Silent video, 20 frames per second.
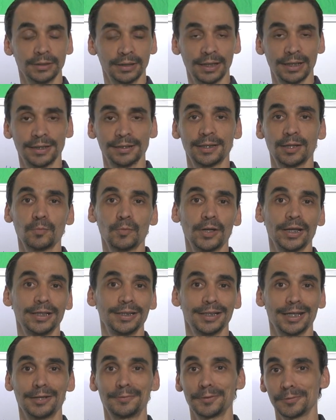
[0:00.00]
and that
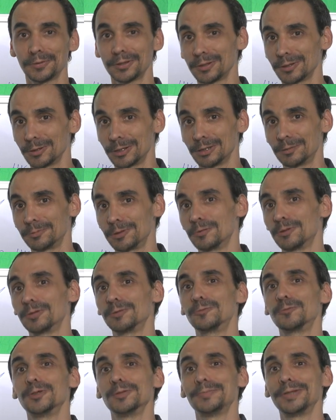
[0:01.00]
way every,
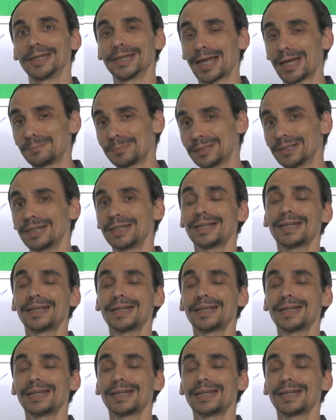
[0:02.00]
everyone will be happy.